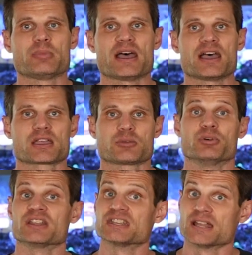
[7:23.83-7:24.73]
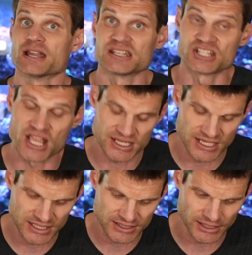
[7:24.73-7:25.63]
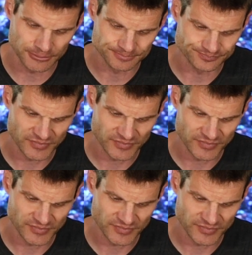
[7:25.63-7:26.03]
back, but it did not eject anything.